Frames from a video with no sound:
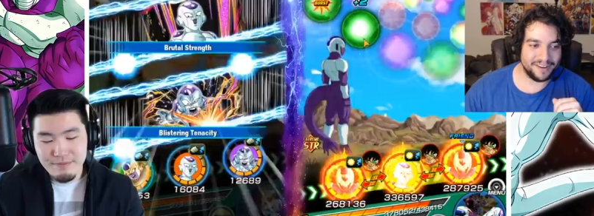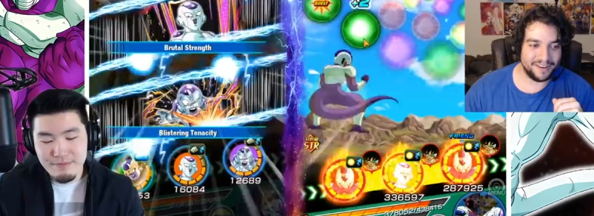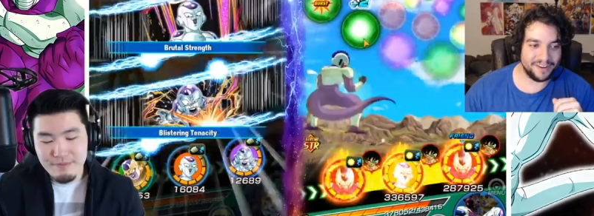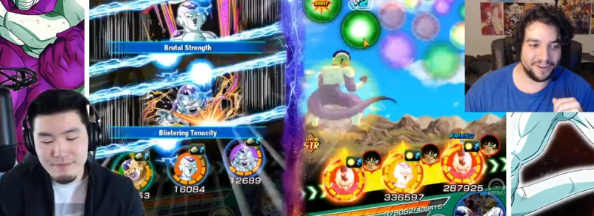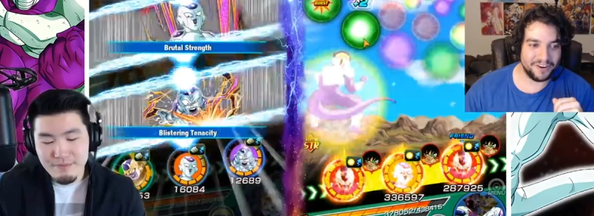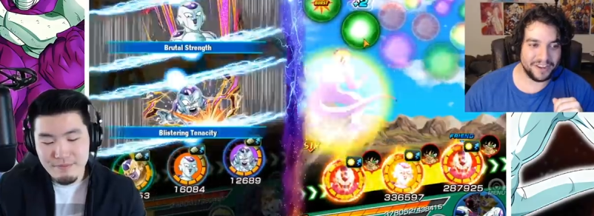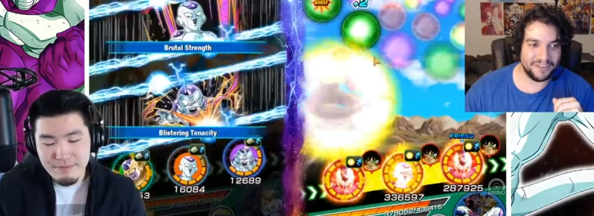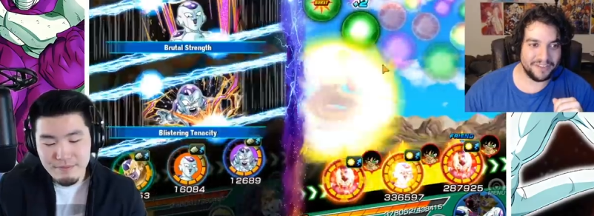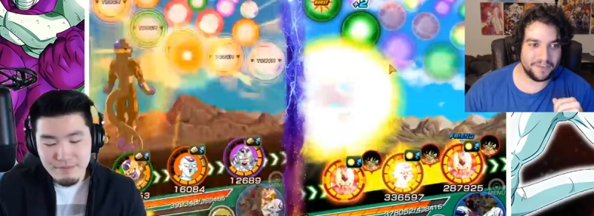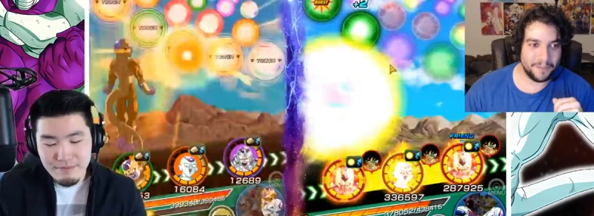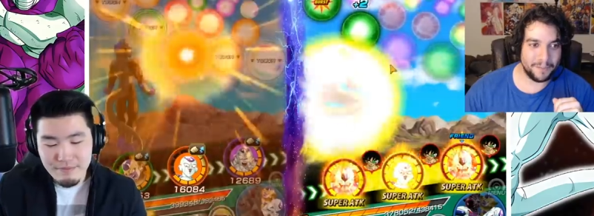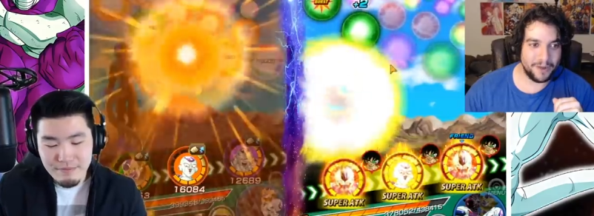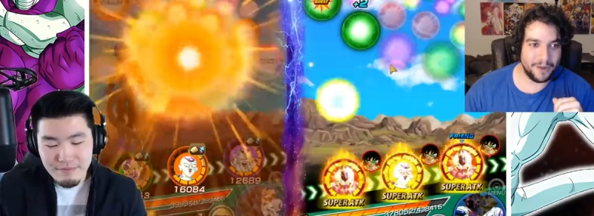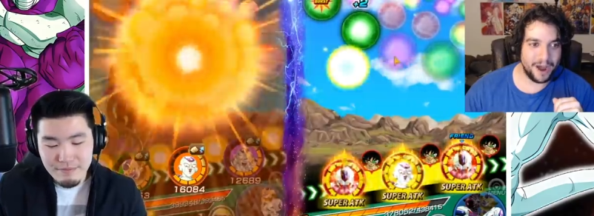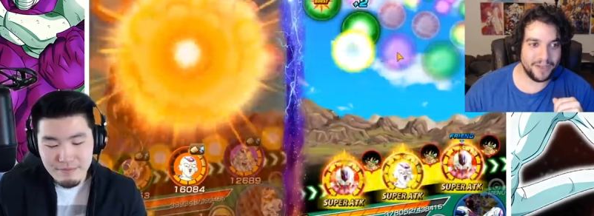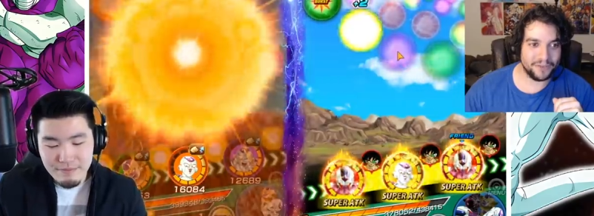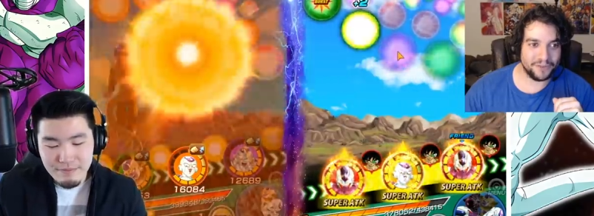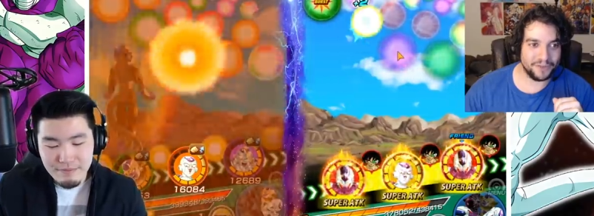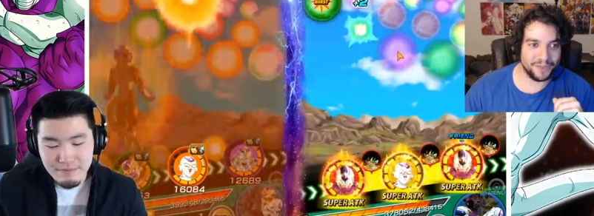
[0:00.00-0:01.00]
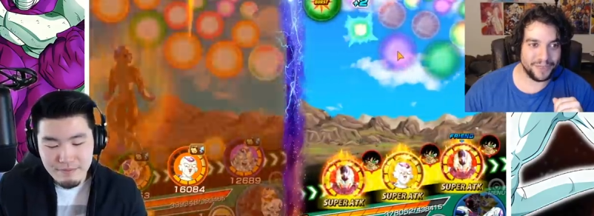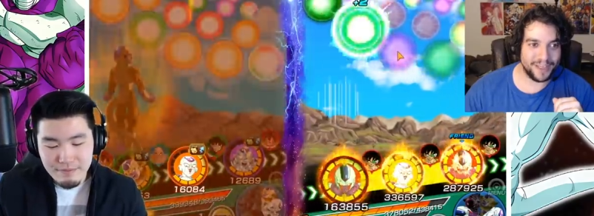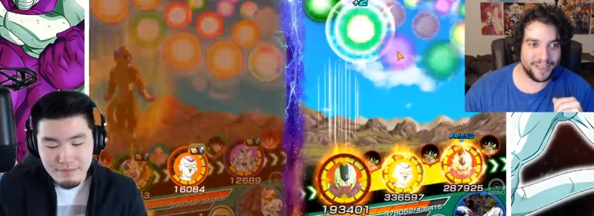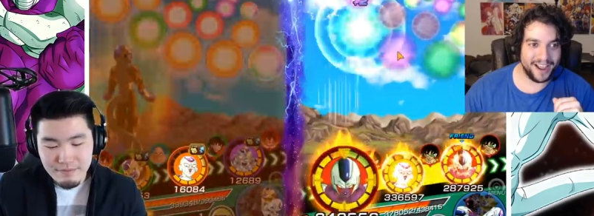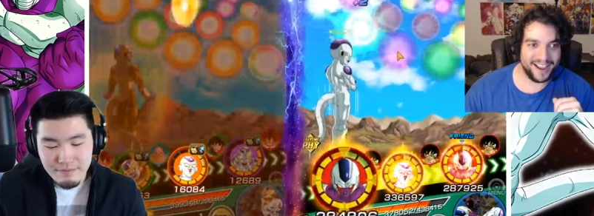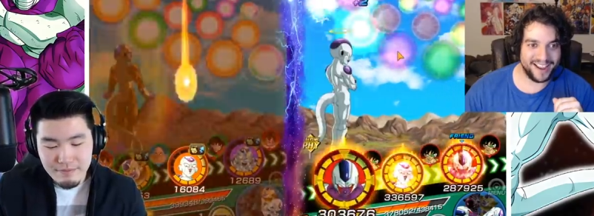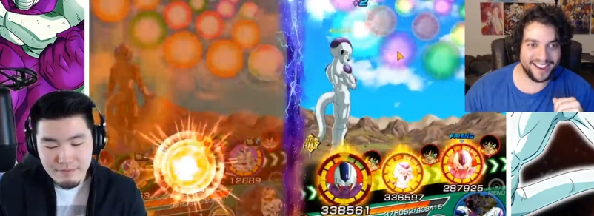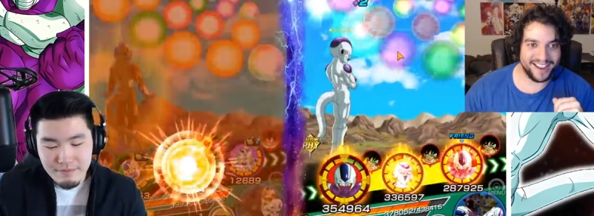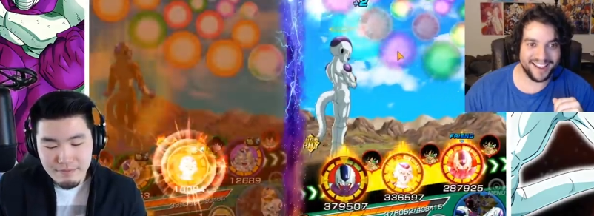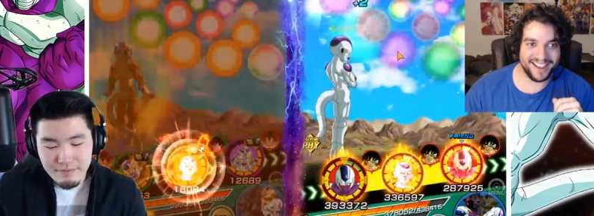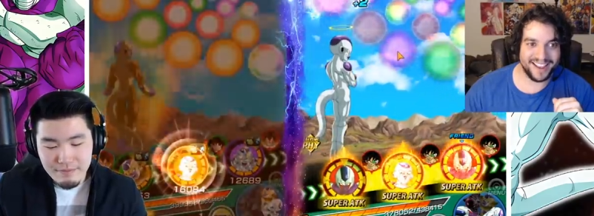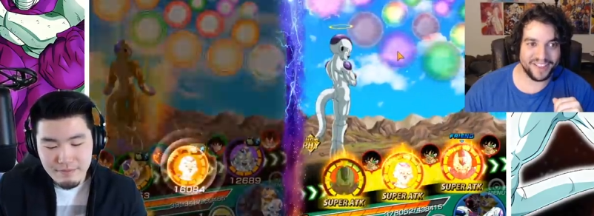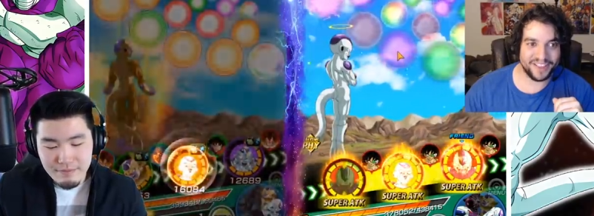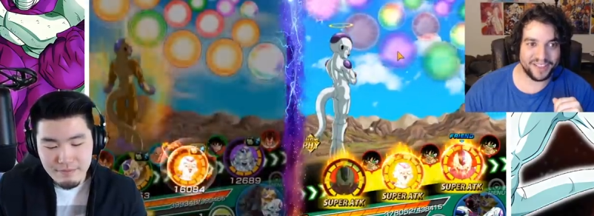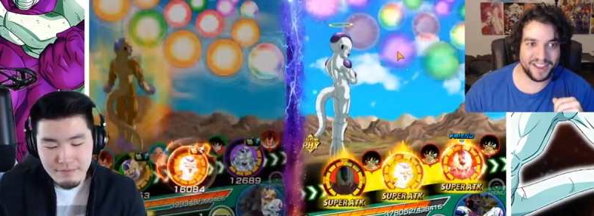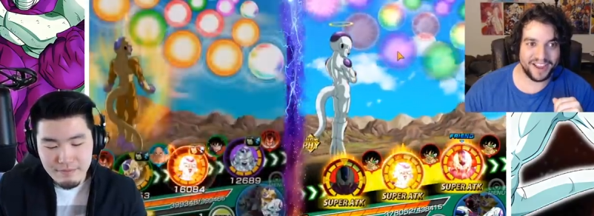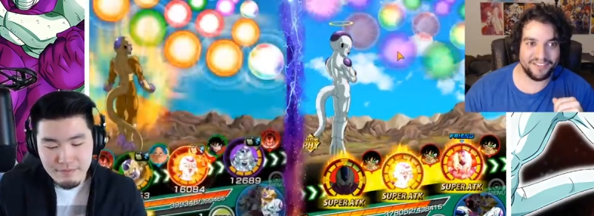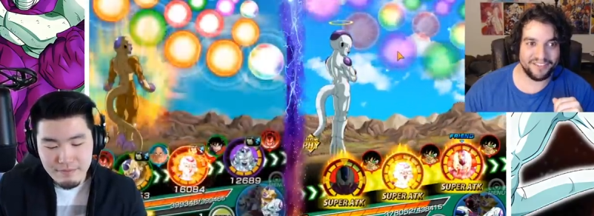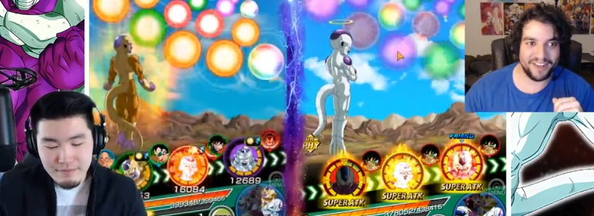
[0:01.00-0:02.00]
Speaker 1: going to even bother with that. I
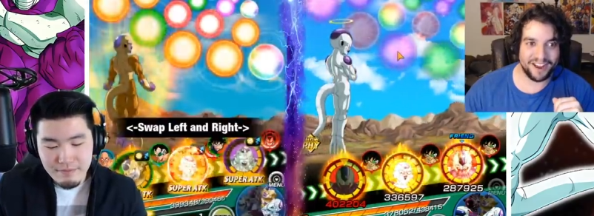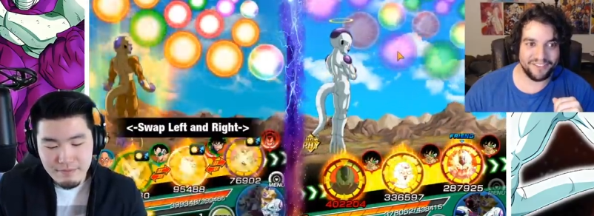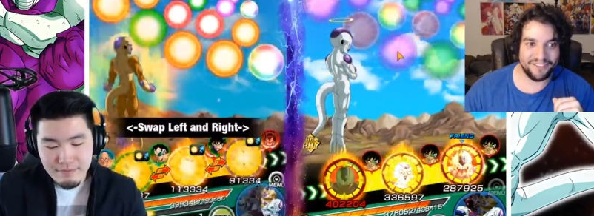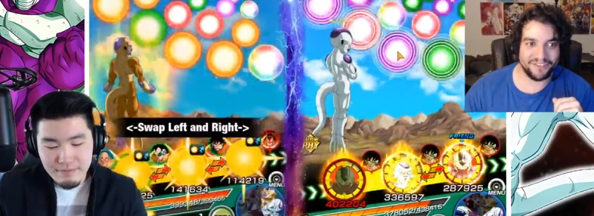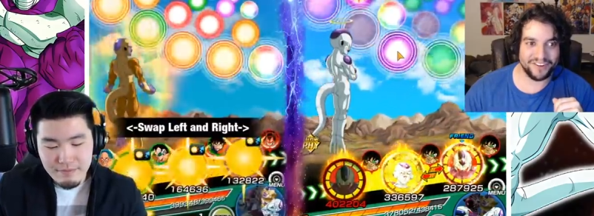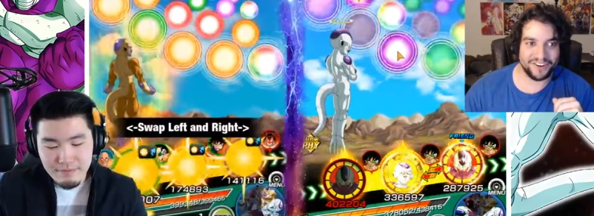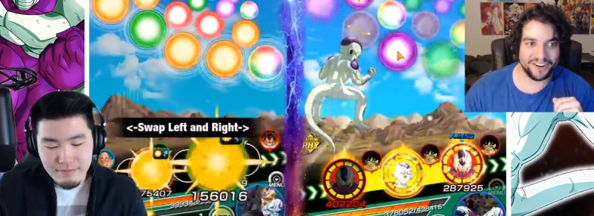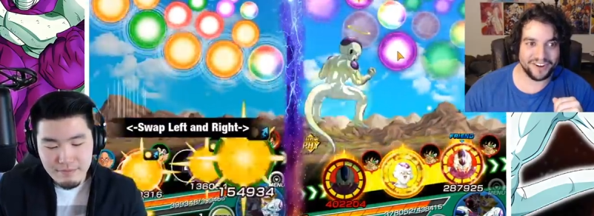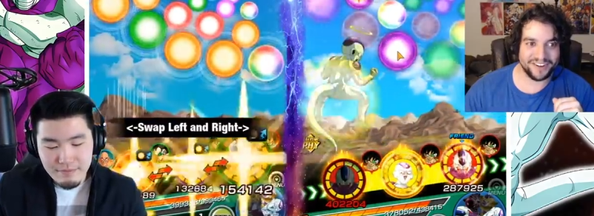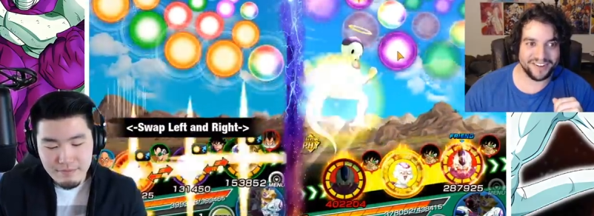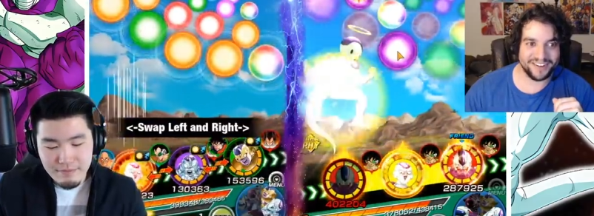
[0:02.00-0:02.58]
think I've I've learned.